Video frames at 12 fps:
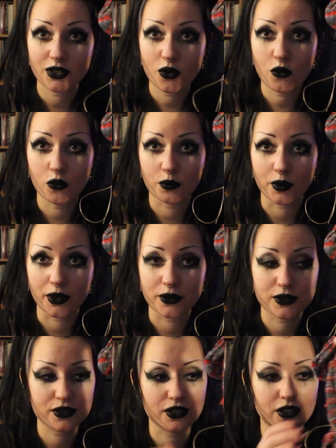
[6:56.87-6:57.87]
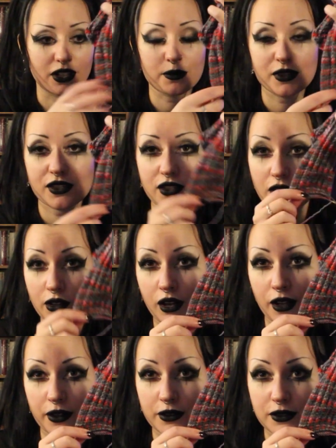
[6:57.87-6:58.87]
almost done. I'm so
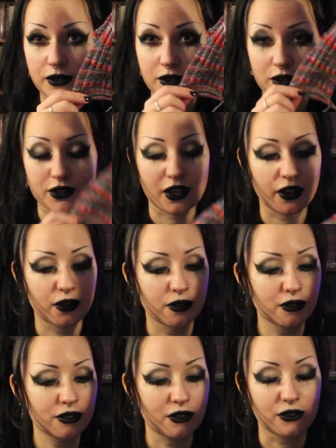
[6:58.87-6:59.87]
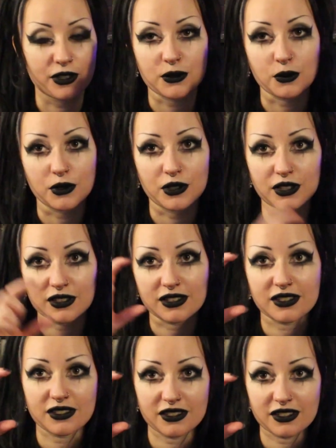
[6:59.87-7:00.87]
close to toe on this one. It's
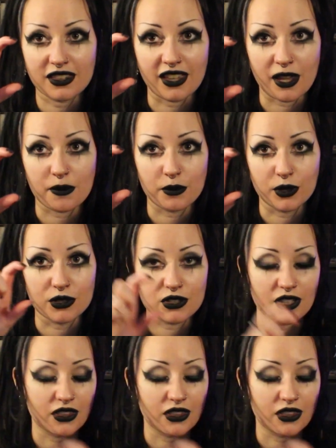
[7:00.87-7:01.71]
that much